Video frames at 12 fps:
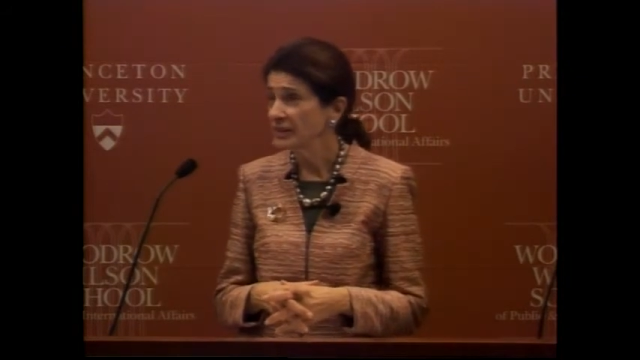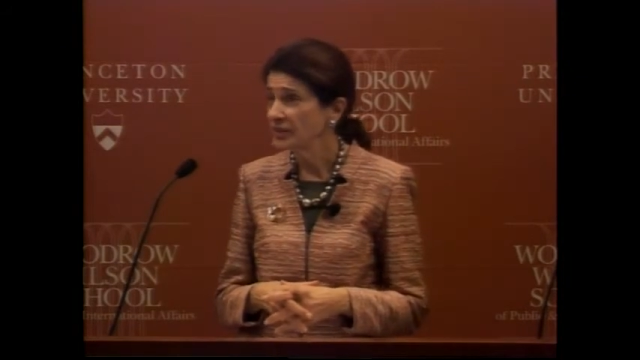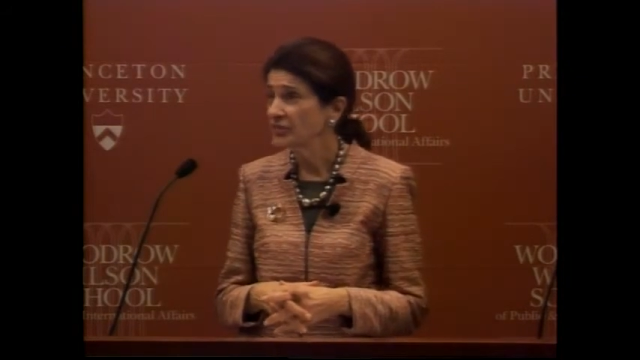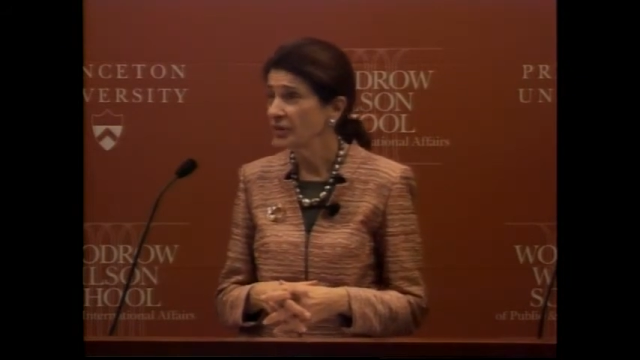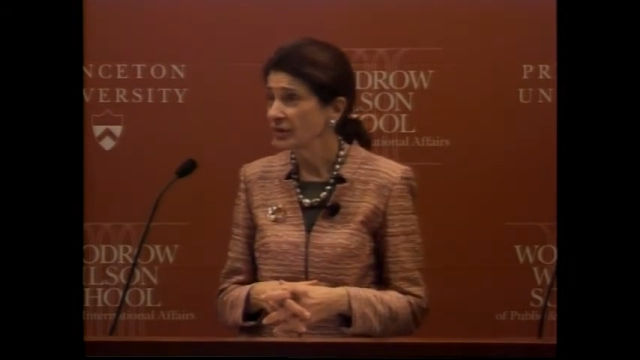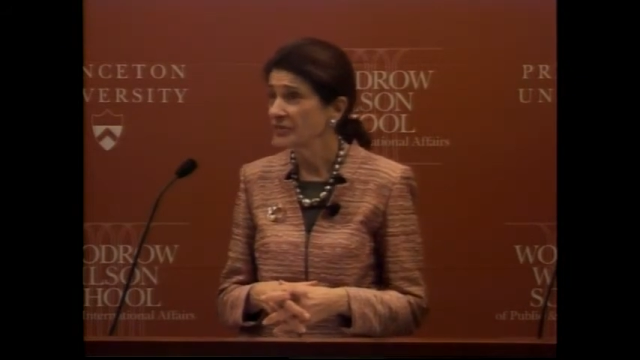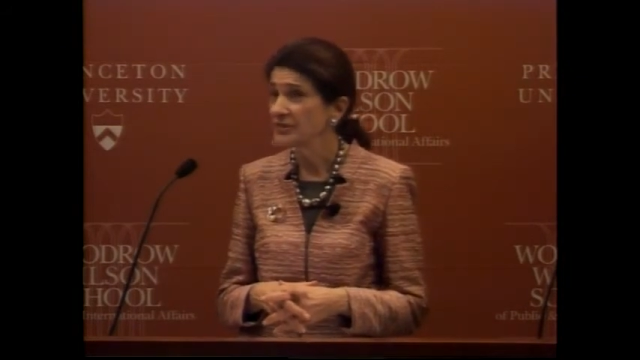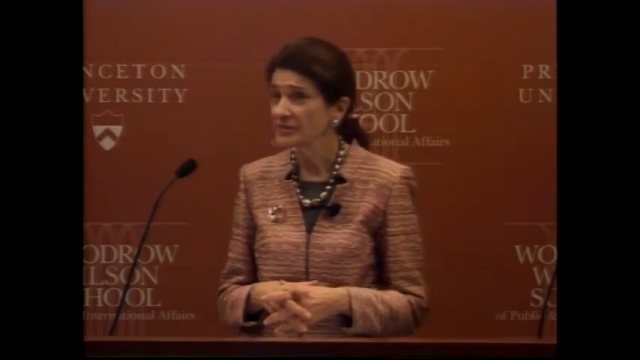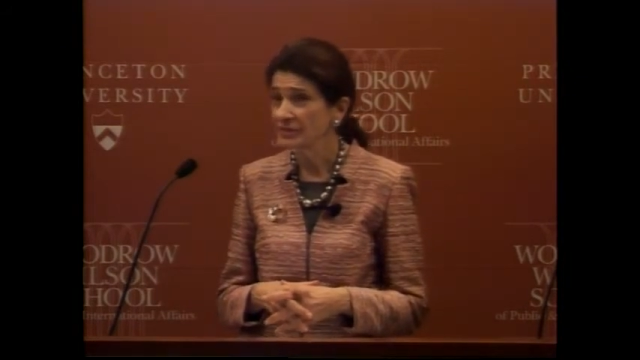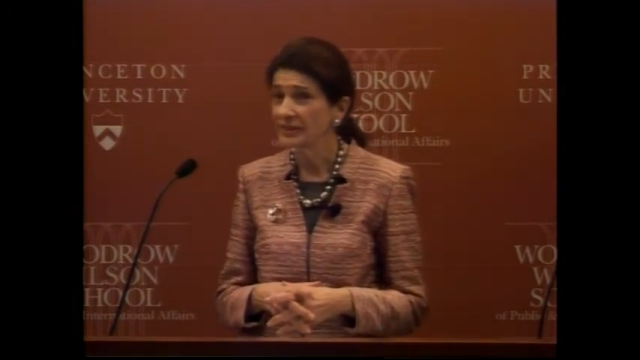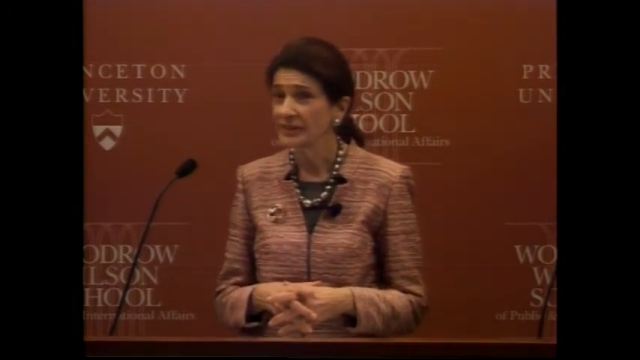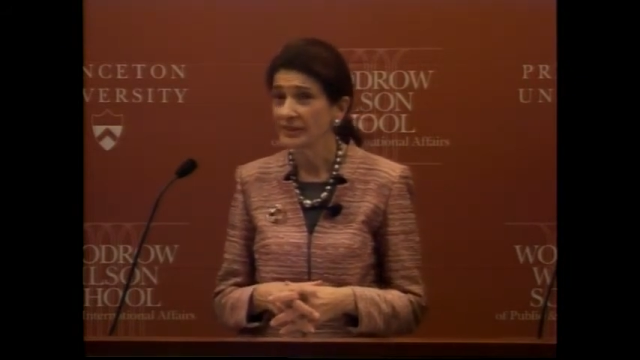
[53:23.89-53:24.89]
is
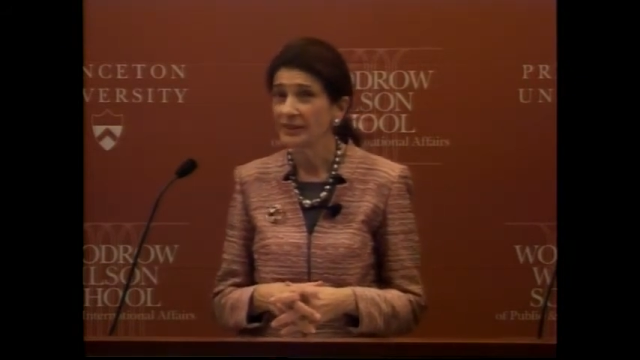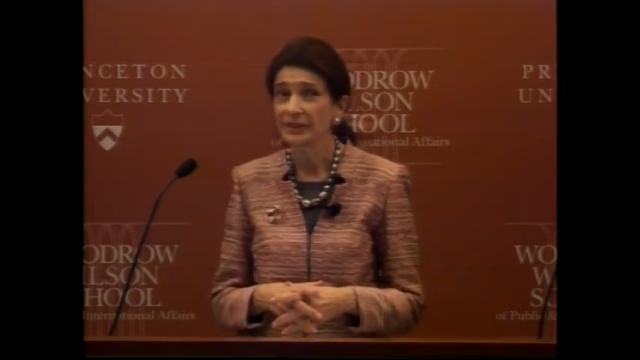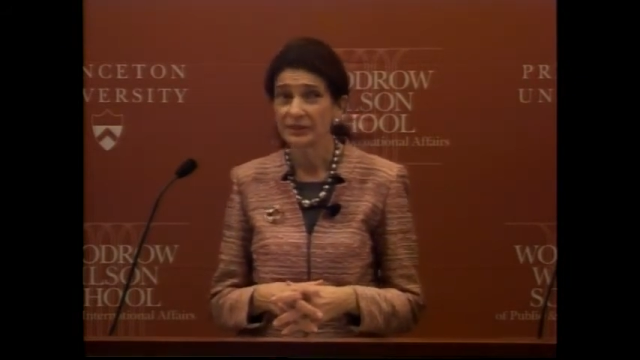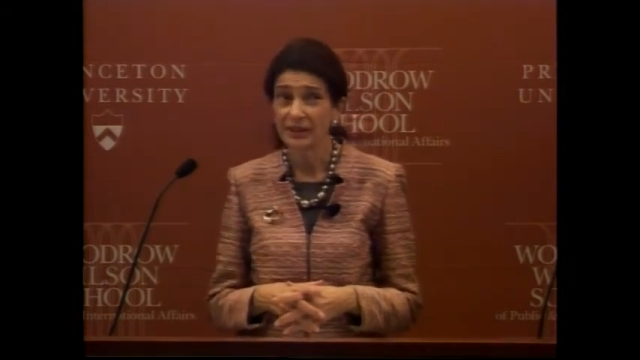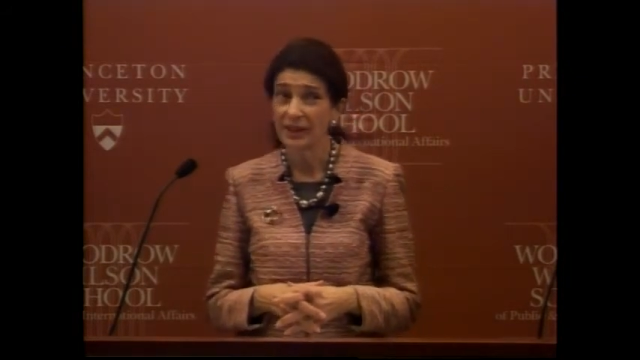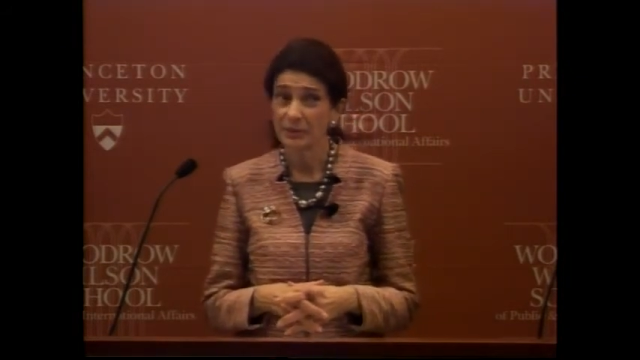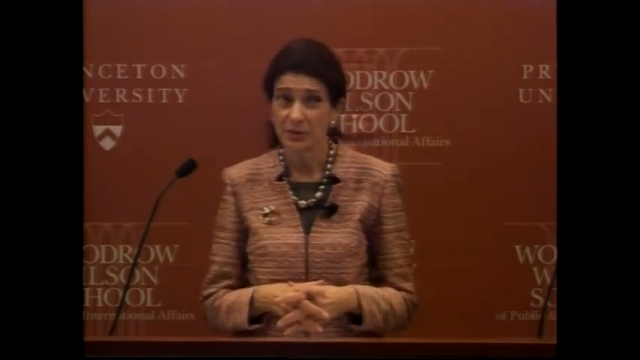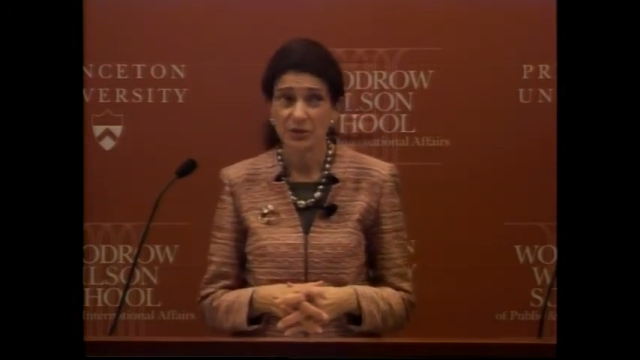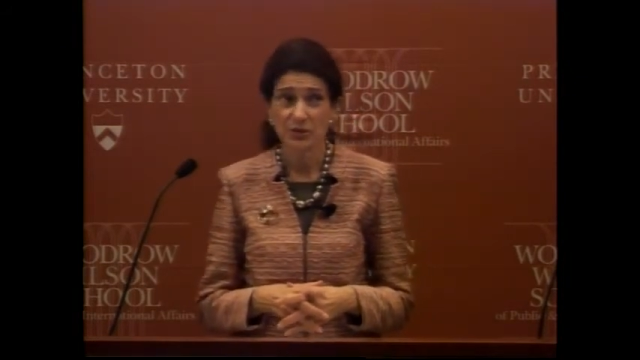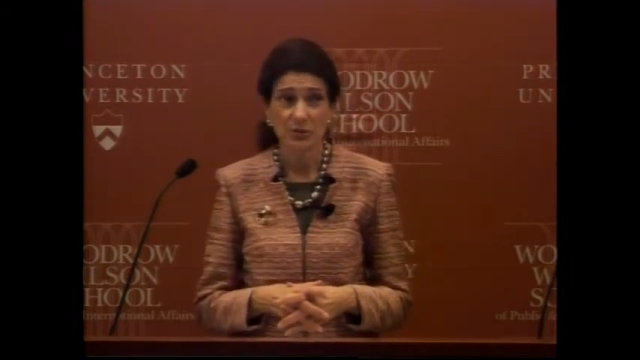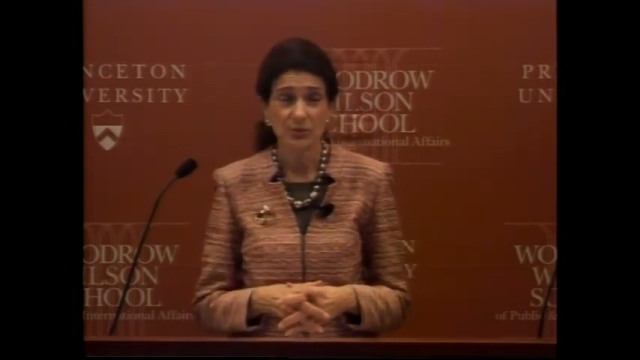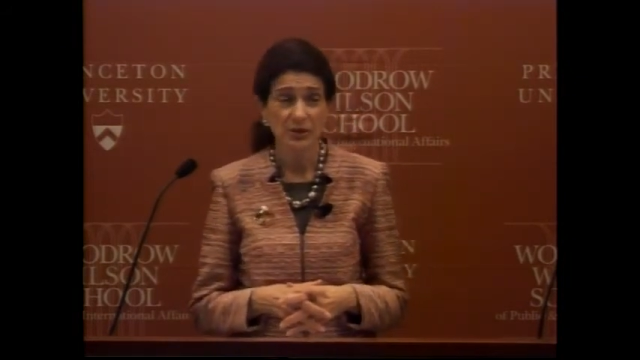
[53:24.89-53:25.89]
obviously
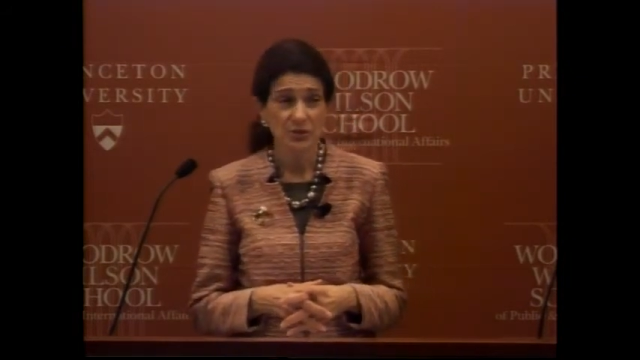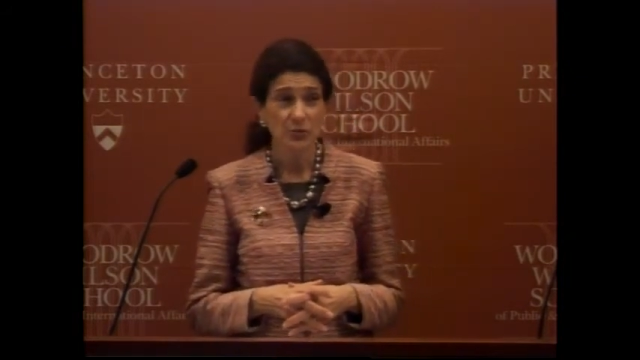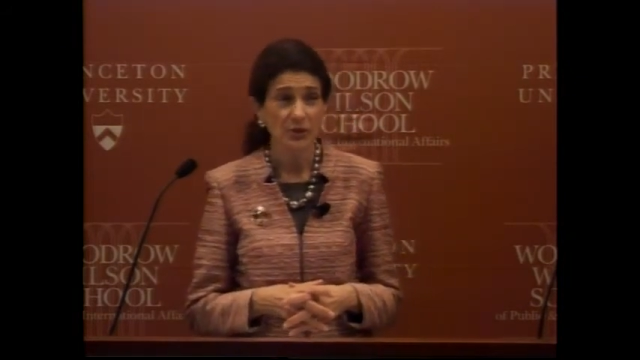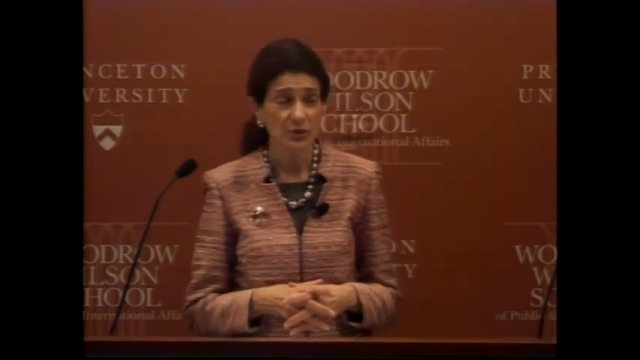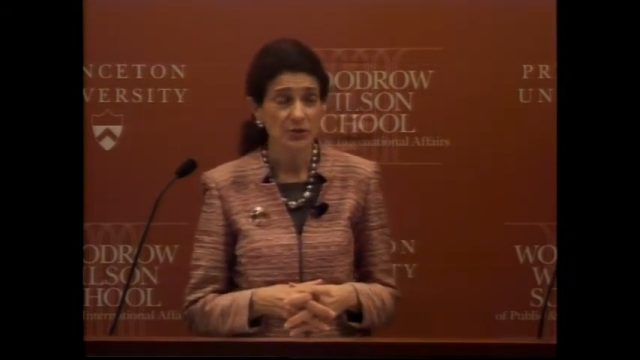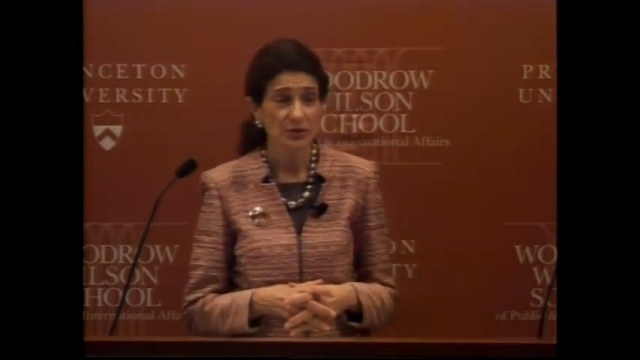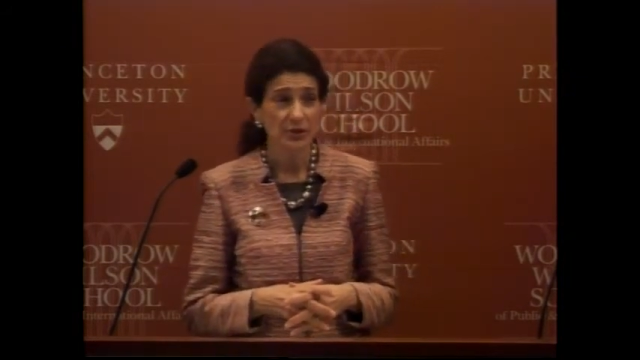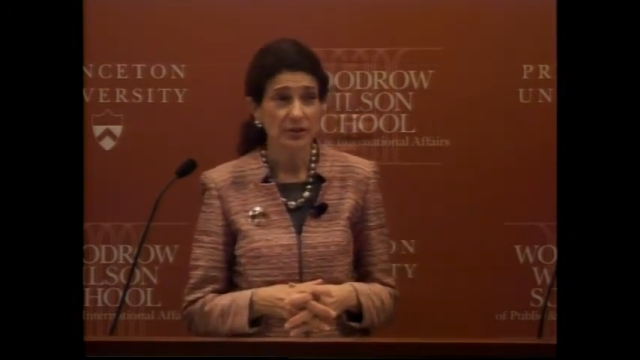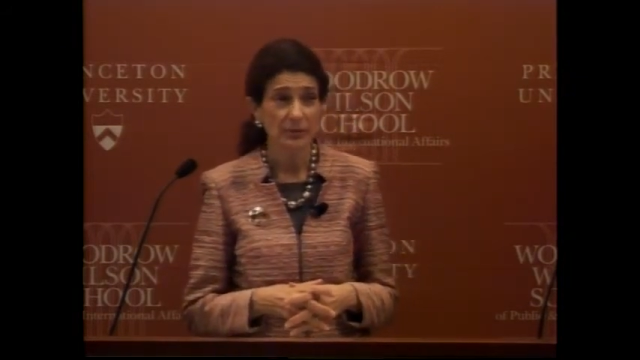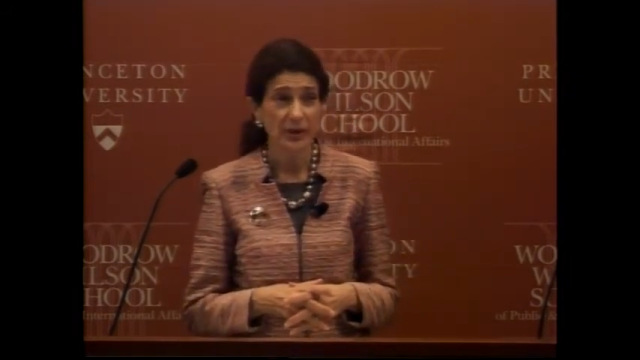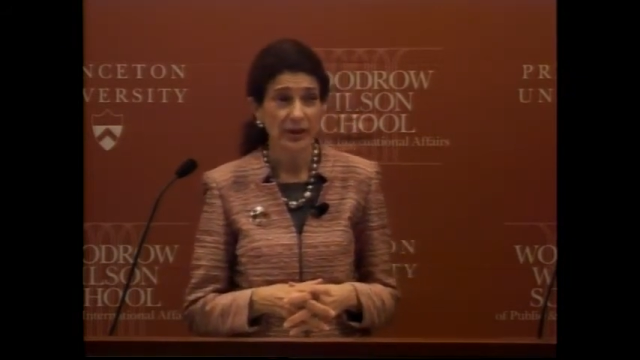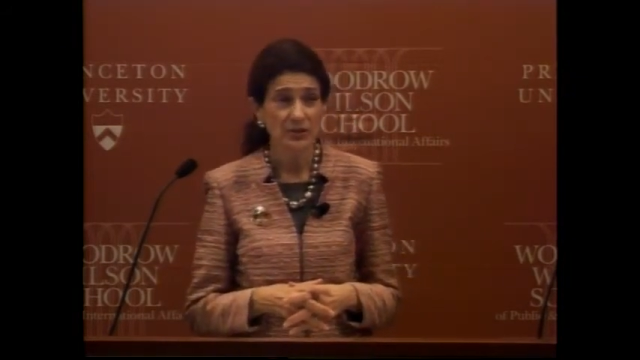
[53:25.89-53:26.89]
time-consuming as well, as you can
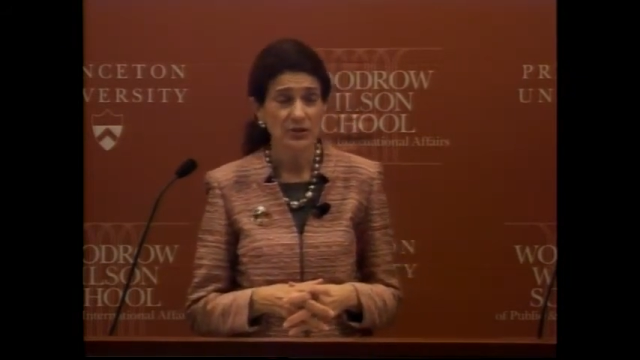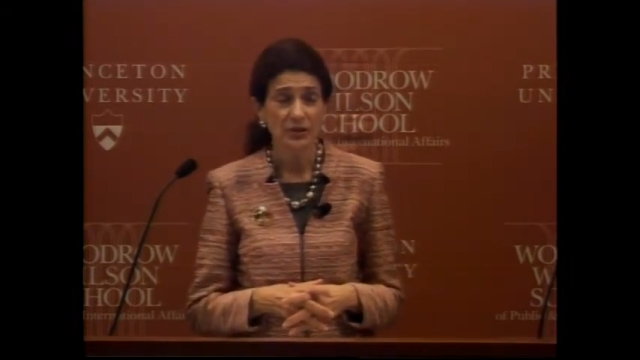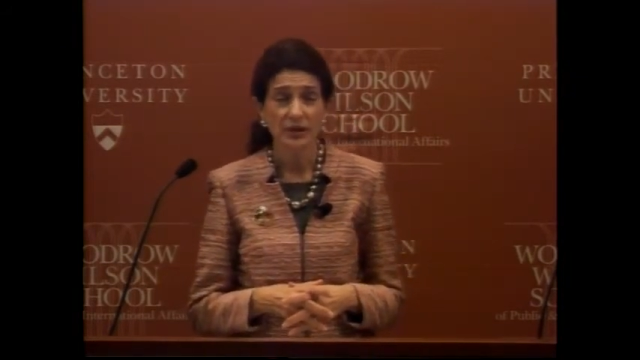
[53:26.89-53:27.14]
imagine.